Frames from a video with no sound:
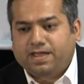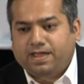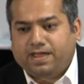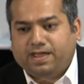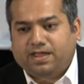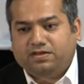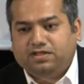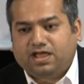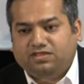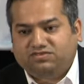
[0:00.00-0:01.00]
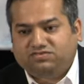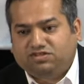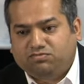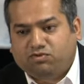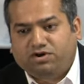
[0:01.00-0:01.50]
And as
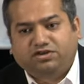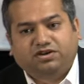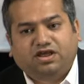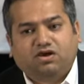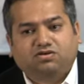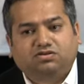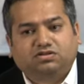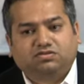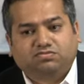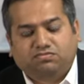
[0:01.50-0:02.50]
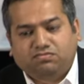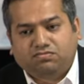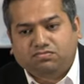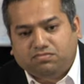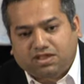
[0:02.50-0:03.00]
Jay pointed out,
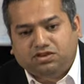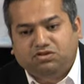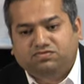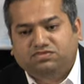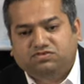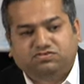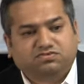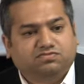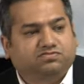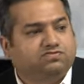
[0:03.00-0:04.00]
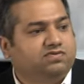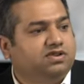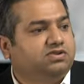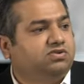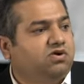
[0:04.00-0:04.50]
many of these rooms were
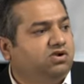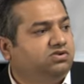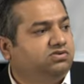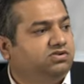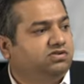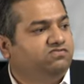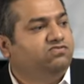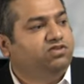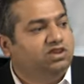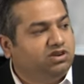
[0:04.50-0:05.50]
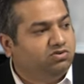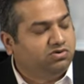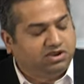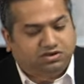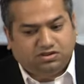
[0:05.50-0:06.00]
not fully
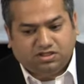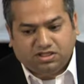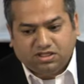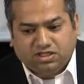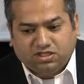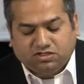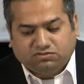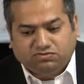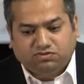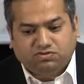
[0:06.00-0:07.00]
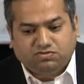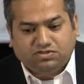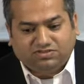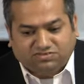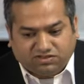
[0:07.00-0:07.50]
loaded. So
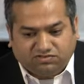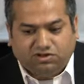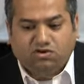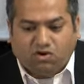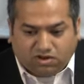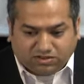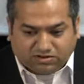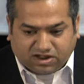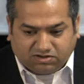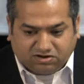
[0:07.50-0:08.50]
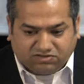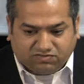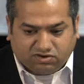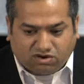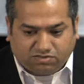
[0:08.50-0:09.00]
essentially, all the cry units
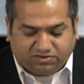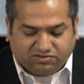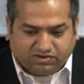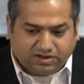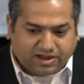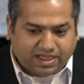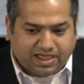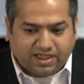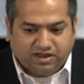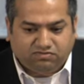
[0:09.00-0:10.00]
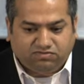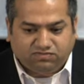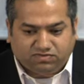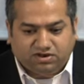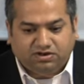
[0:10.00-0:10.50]
were operational, and we
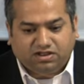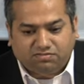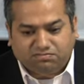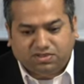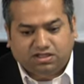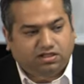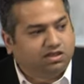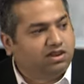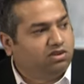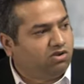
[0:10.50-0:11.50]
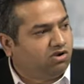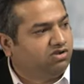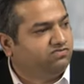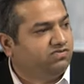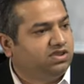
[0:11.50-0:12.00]
were dumping a lot
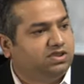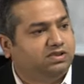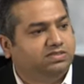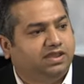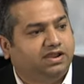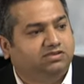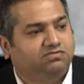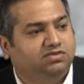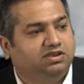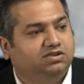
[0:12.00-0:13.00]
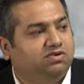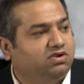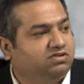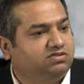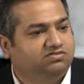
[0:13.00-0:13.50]
of air that we did
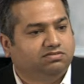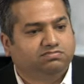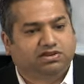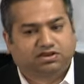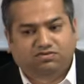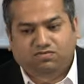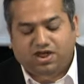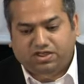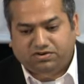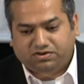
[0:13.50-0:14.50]
not simply require.